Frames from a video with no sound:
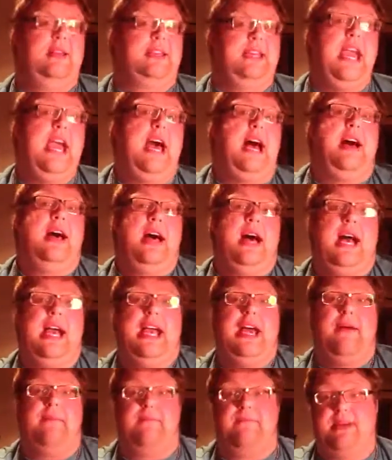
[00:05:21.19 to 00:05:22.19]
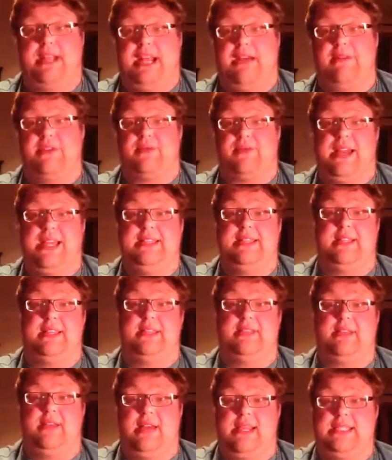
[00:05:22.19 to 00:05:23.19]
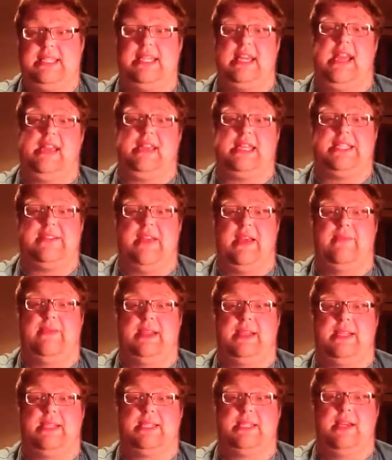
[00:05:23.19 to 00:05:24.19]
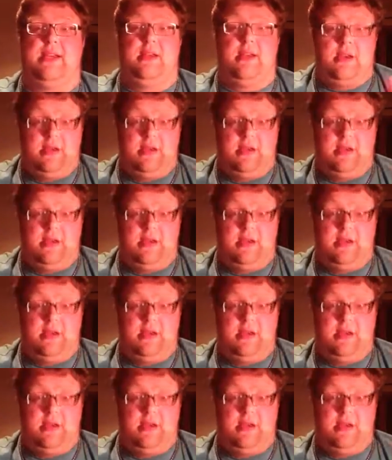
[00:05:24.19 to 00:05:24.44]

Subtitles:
Yeah, I am. But I was raised as a Yankees fan because